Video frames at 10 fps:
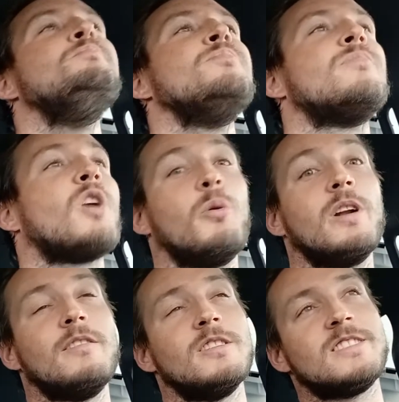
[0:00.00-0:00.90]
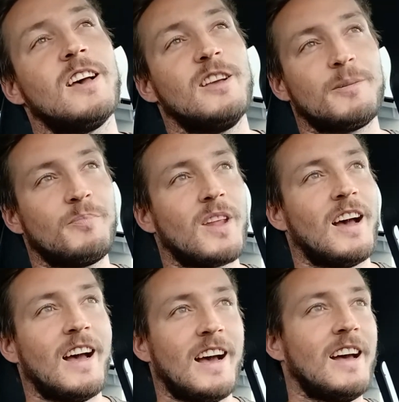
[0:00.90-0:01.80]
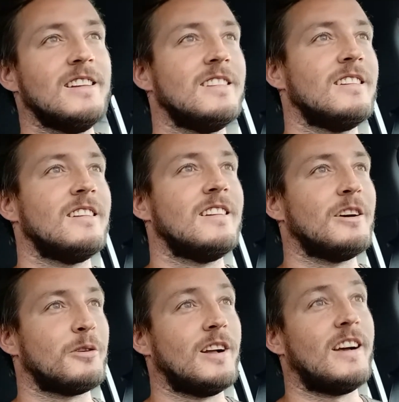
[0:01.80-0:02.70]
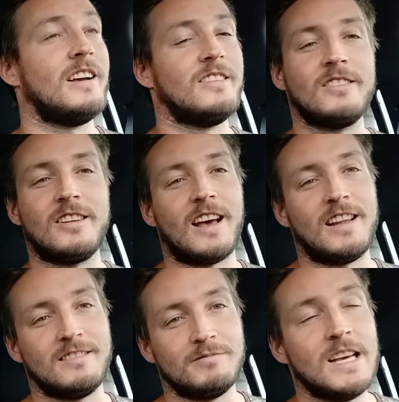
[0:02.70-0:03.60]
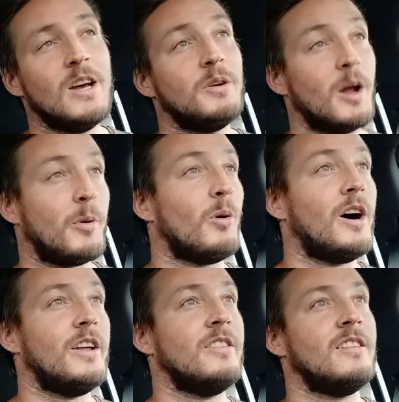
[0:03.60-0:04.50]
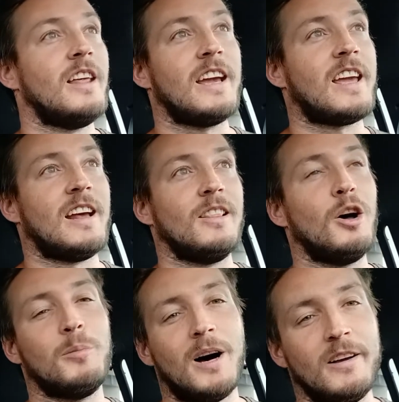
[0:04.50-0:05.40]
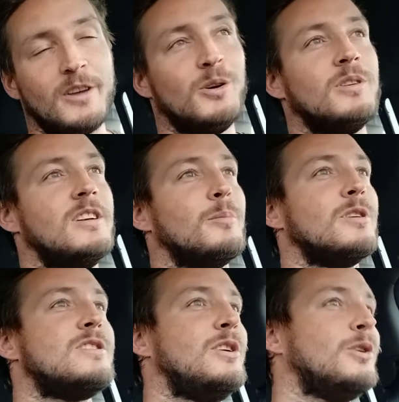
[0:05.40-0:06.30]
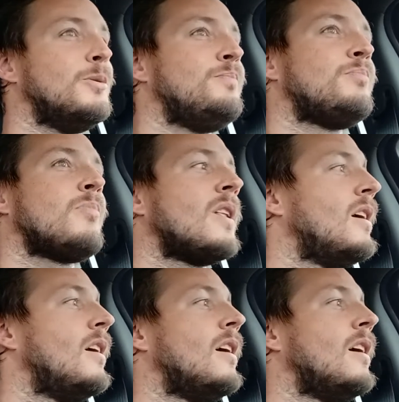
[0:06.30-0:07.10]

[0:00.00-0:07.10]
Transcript: boat or whatever you're selling, they'll realize that, number one, they can't lowball you, and number two,